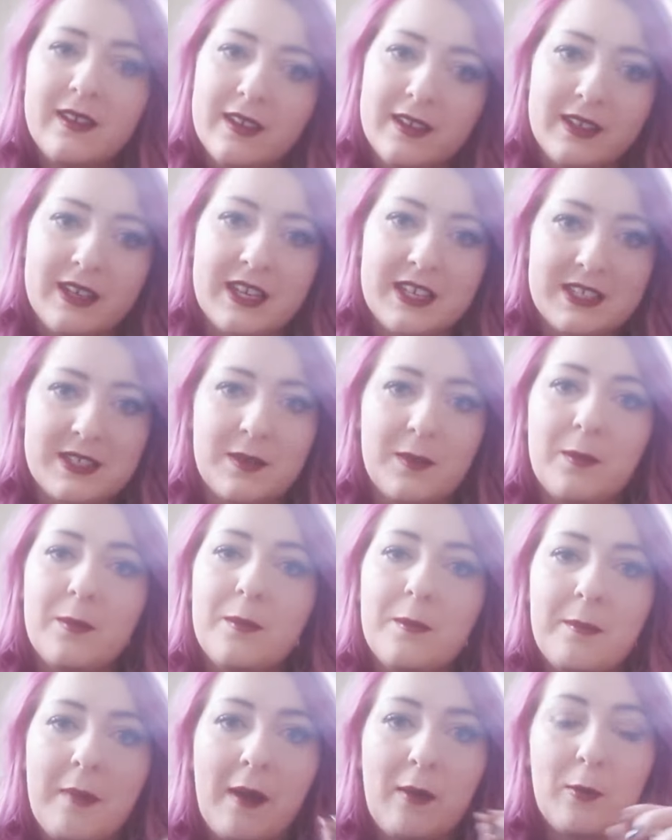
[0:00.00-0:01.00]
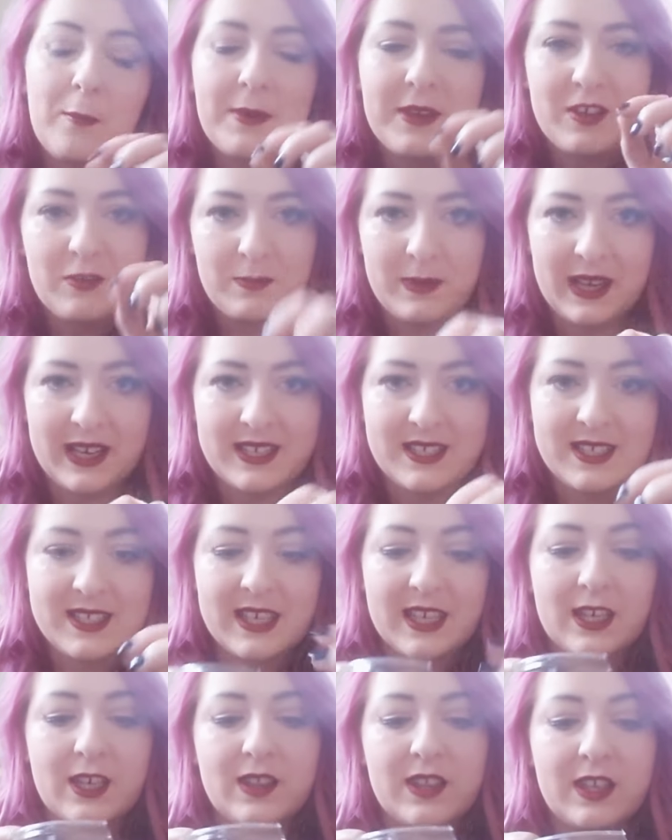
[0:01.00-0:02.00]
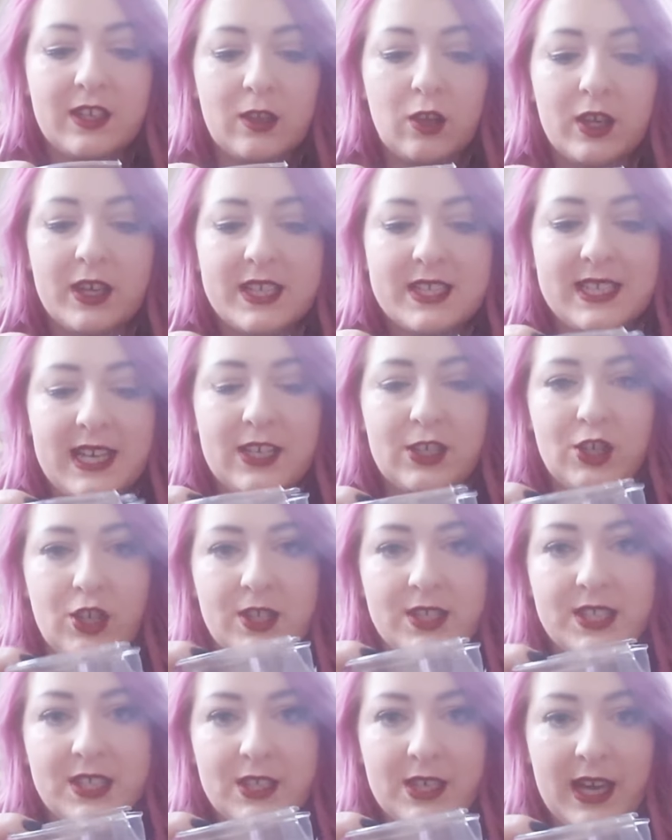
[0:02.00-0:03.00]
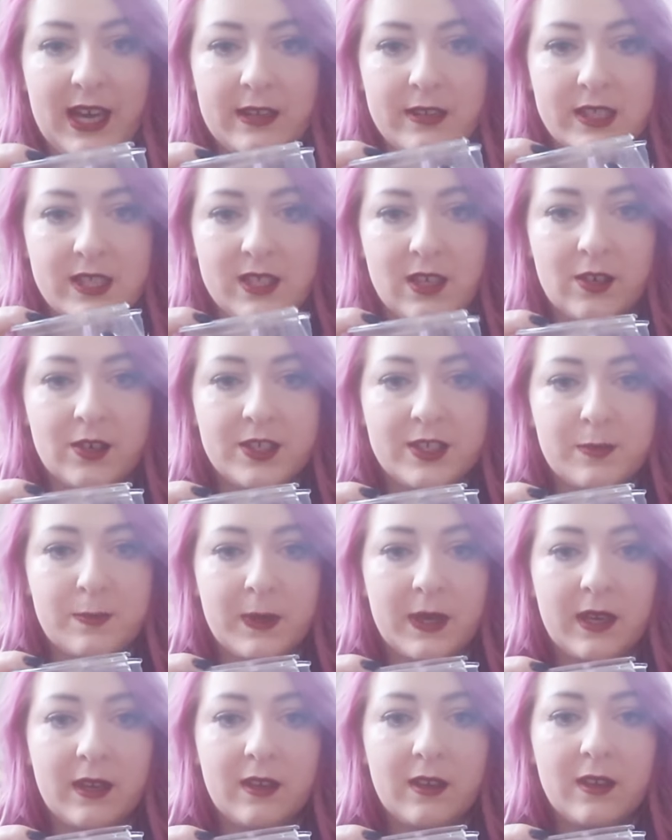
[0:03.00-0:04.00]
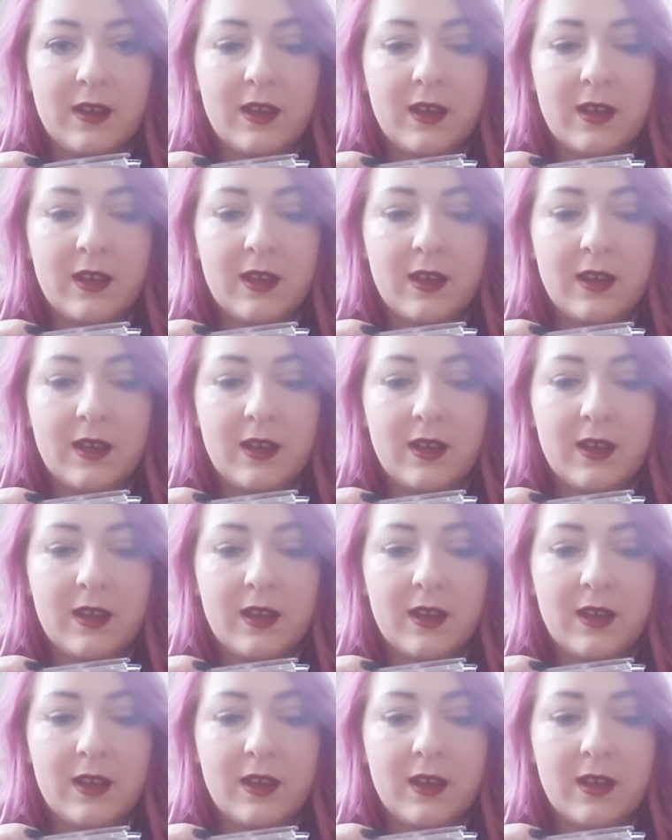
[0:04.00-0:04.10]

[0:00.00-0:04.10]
I need to melt a bit of plastic and then like attach it onto the outside bit.